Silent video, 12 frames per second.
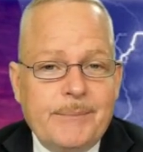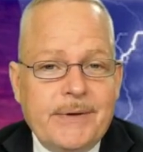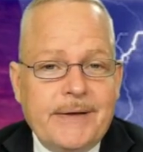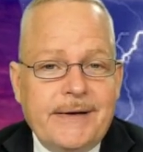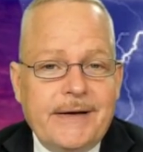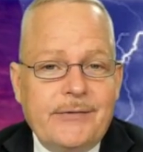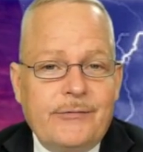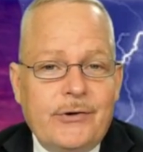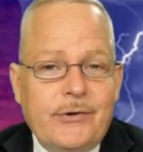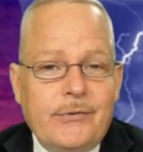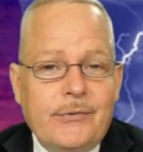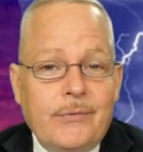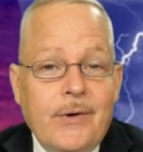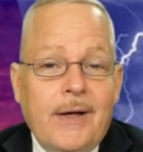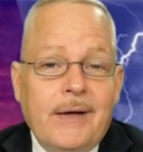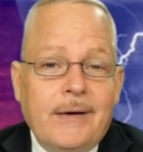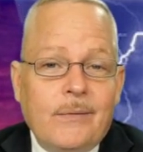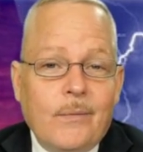But if you
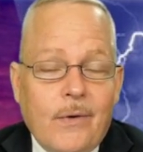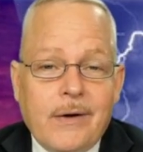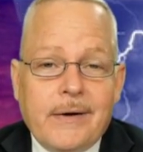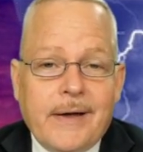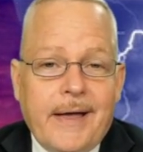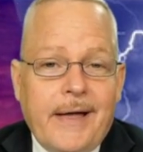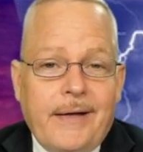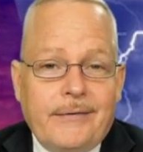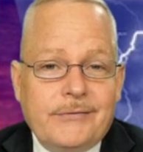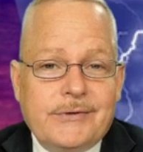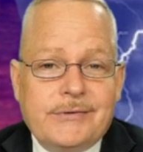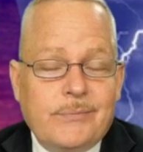walk out,